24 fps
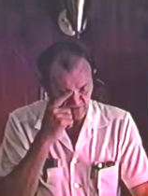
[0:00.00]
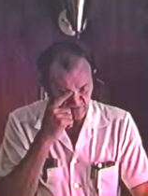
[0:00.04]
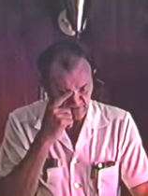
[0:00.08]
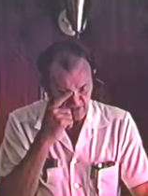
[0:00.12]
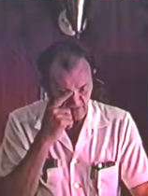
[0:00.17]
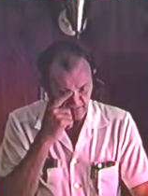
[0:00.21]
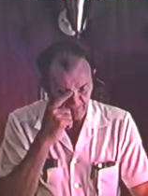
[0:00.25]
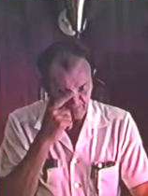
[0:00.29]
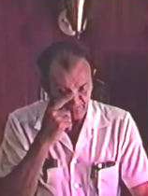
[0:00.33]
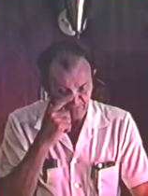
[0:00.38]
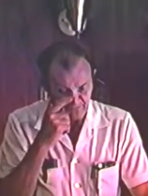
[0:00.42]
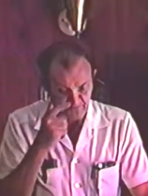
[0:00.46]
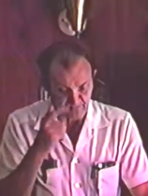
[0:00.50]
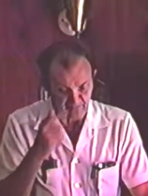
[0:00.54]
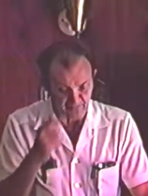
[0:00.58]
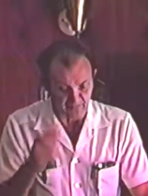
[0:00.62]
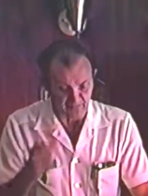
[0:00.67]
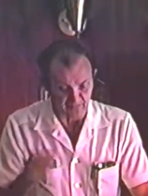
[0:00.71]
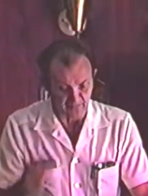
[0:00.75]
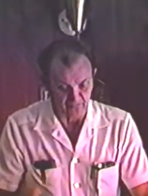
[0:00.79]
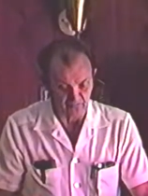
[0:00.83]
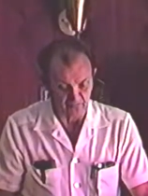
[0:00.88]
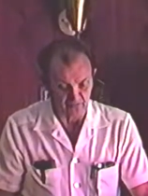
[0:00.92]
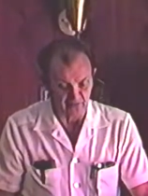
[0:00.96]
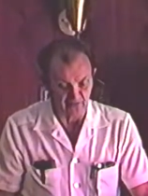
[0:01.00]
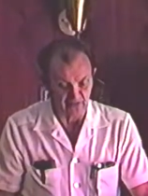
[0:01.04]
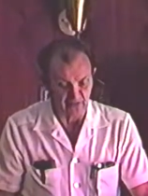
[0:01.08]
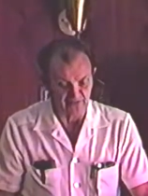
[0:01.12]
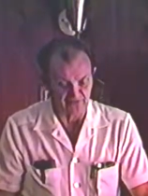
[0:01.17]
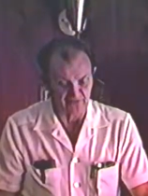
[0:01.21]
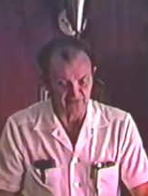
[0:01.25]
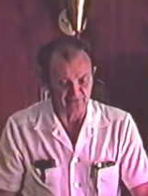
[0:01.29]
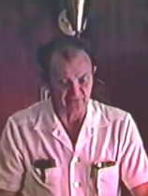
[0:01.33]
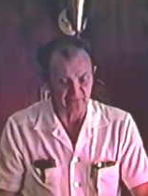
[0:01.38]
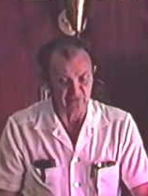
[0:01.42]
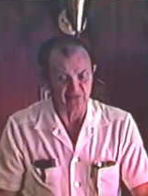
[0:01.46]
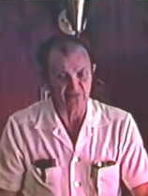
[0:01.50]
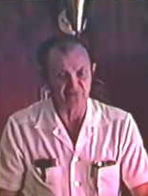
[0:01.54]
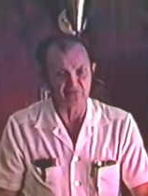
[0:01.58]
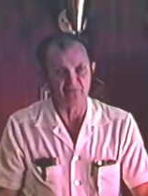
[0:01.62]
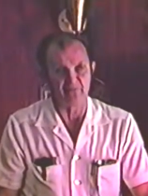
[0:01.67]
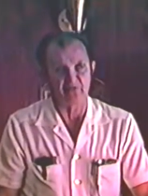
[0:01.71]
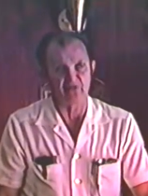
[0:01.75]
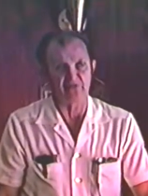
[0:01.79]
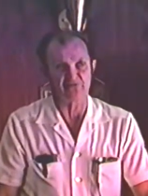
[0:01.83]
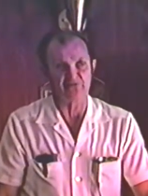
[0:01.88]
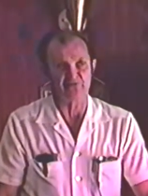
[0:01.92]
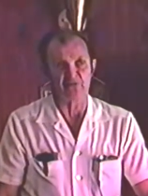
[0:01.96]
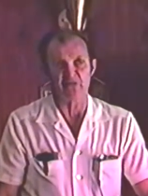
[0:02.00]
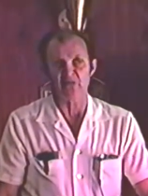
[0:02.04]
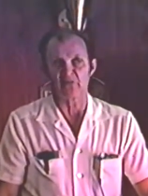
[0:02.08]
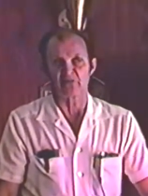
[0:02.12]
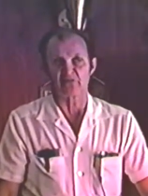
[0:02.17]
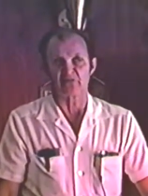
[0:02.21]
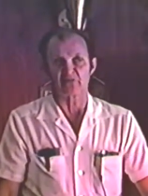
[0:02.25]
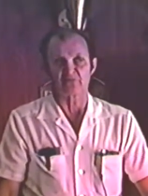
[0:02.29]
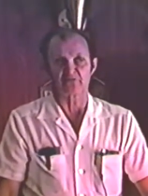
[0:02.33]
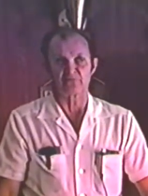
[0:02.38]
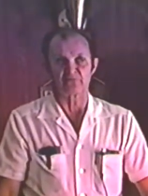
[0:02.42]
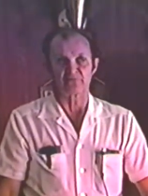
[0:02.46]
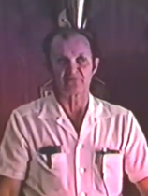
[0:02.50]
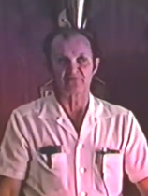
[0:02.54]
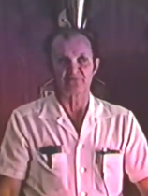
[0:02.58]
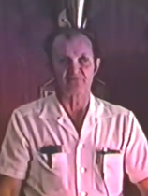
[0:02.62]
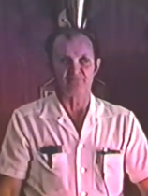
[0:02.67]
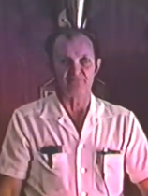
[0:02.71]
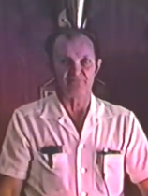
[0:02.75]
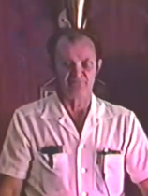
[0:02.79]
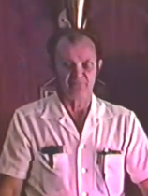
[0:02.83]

kept the people under their command in England.